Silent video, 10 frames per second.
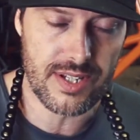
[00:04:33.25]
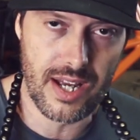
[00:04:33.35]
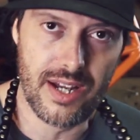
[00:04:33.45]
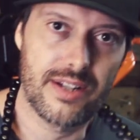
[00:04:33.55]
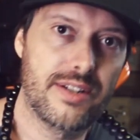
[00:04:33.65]

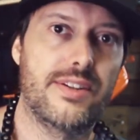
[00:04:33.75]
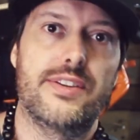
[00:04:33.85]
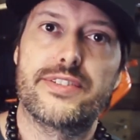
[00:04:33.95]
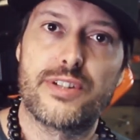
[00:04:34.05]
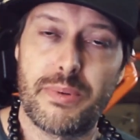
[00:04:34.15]
and
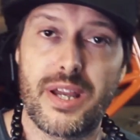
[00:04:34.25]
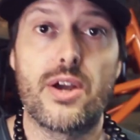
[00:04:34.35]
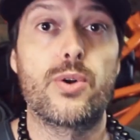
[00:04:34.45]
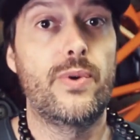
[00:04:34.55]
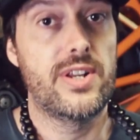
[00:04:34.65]
there's a debate
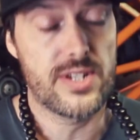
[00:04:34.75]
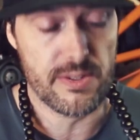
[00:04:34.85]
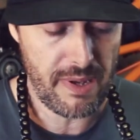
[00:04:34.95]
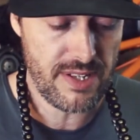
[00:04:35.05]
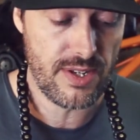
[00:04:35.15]
on which is
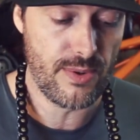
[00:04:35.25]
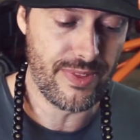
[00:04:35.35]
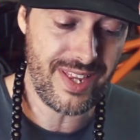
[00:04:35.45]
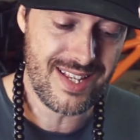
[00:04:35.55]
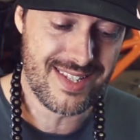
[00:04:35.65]
better. Well,
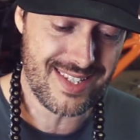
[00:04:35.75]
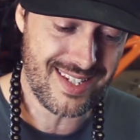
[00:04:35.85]
this